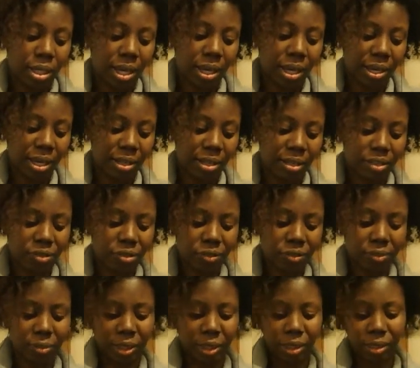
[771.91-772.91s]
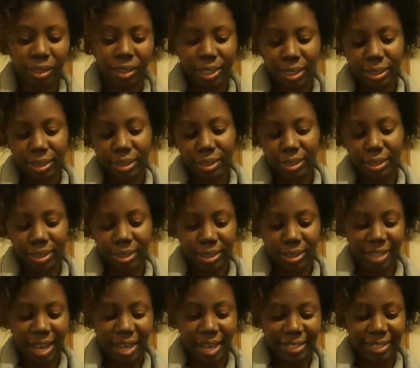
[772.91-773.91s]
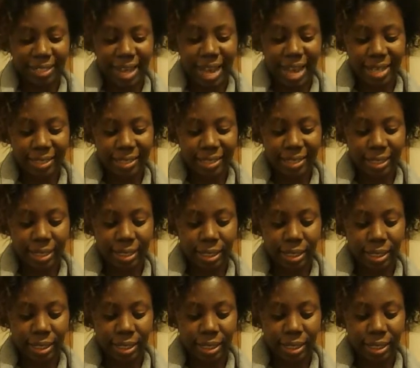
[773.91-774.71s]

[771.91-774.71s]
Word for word: I got this from Little Knits. This is Yaktastic.